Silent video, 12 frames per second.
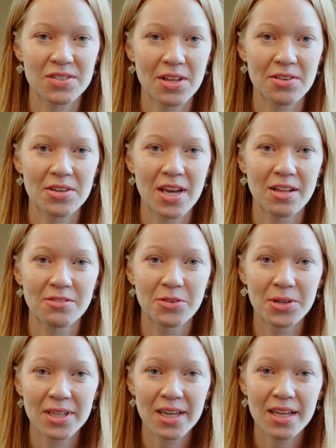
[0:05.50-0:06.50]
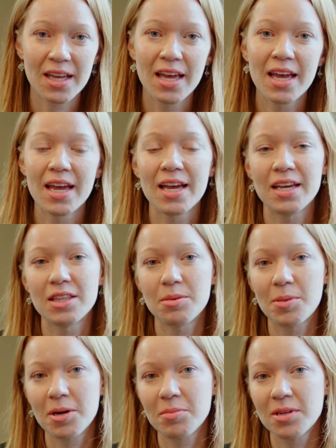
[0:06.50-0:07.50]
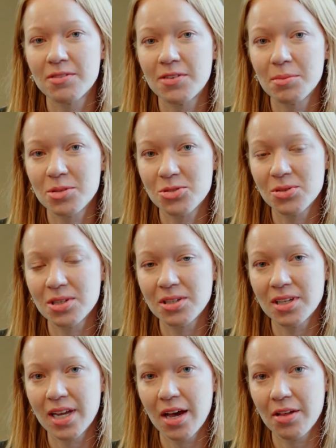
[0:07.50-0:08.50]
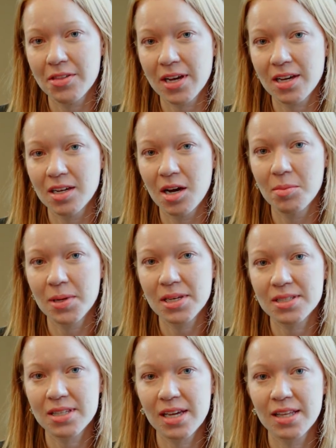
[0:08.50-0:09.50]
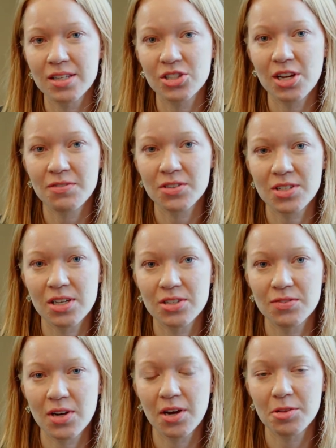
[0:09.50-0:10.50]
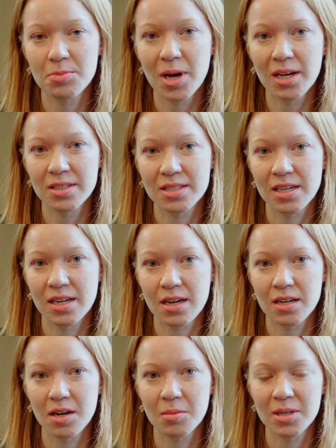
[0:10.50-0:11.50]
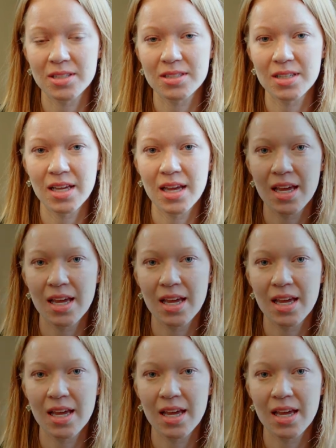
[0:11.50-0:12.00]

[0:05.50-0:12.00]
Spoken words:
of Southern California in the Department of Pharmaceutical and Health Economics and the Schaefer Center for Health Policy and Economics.